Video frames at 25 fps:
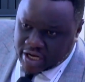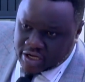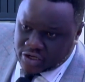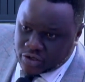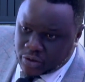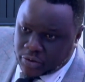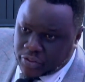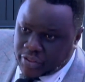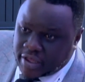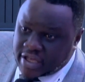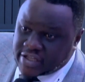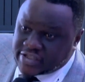and do
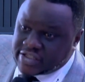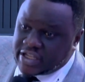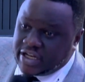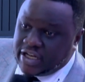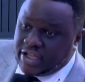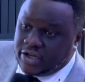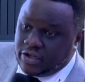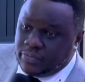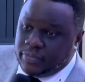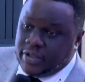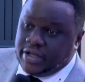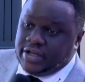things a
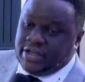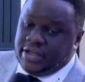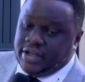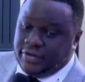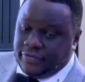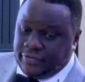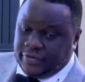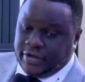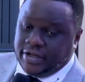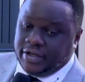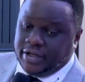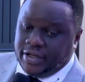little bit
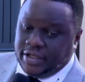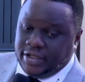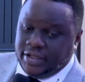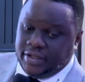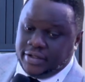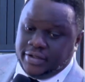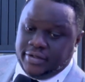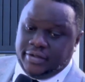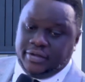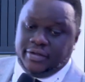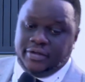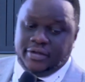differently.
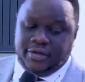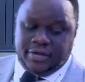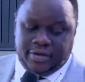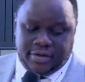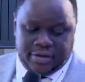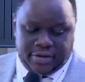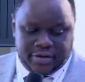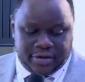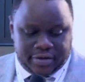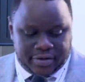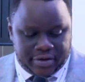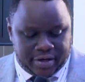
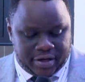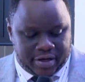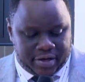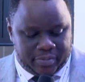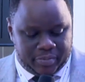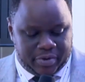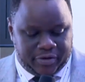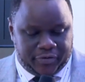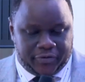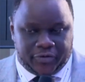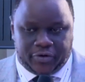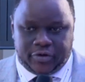
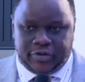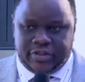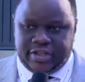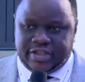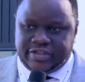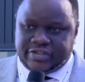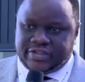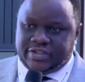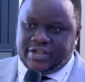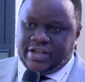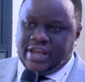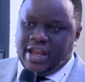Before
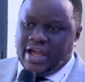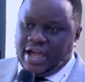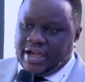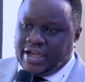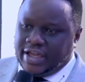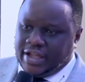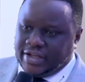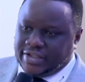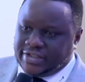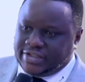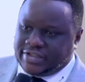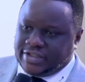these
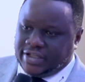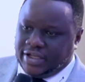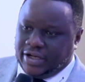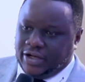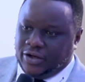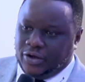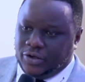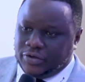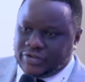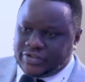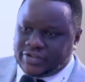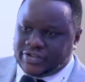nuggets are
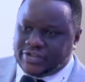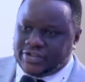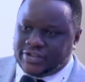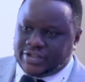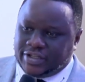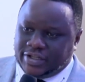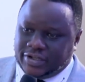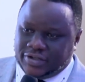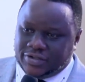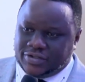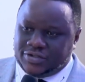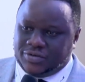lost
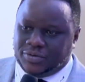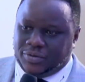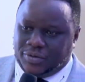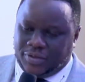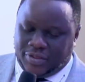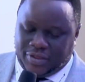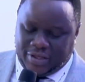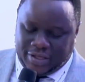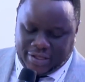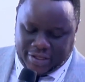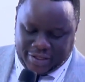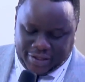into
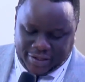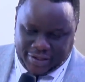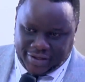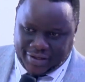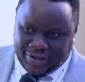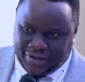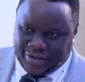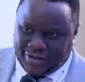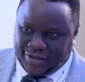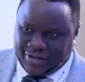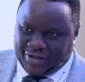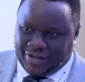the,
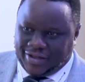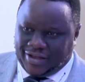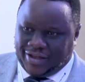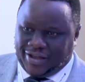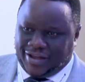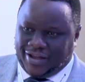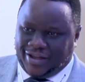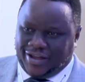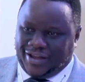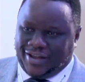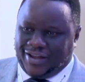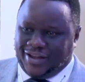
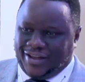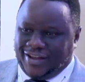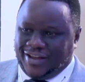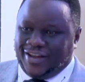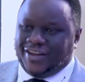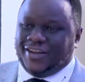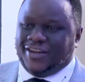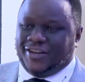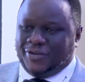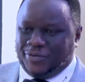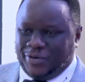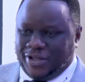
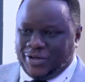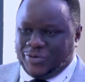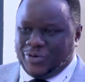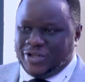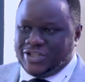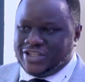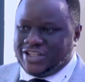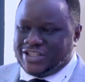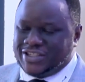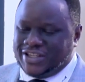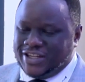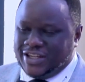we
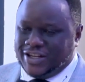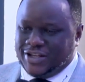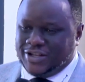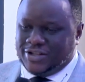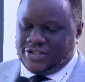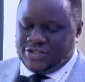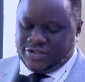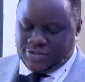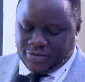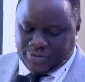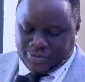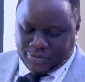just needed
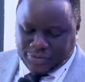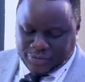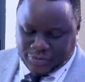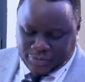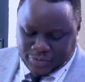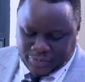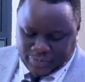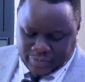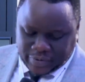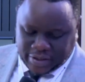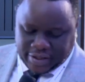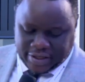to,
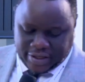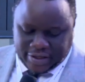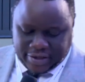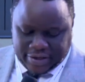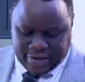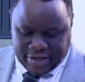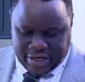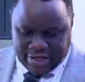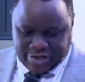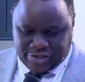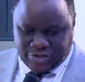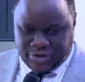
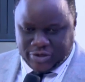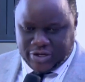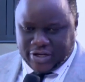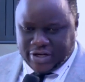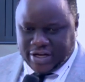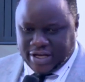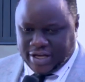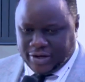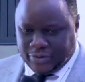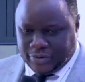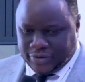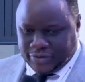Antonio and
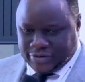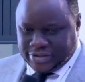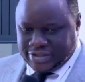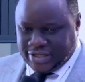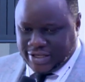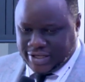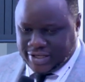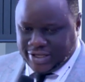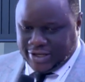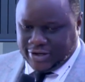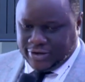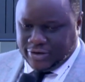I were
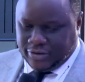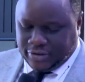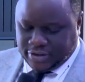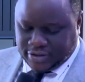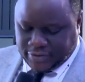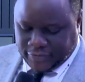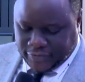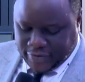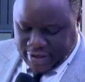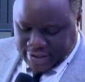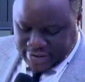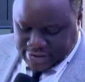taking notes
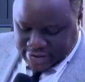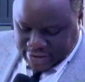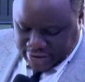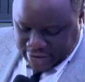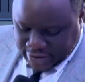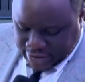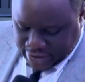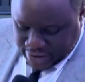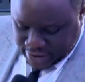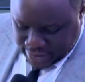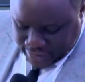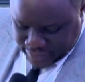
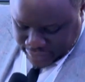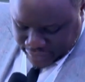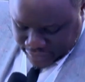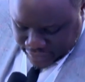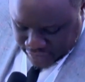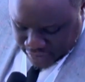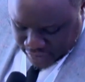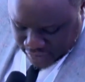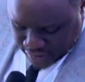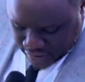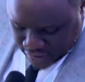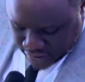frantically,
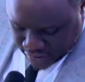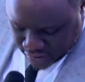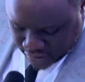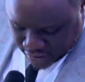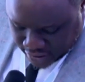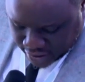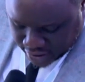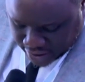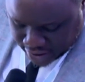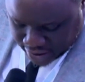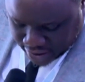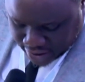
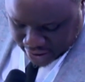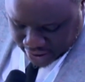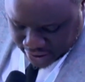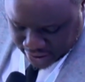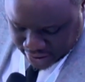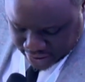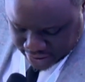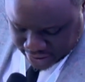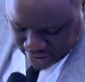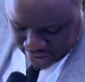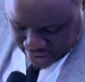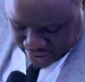
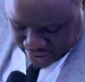and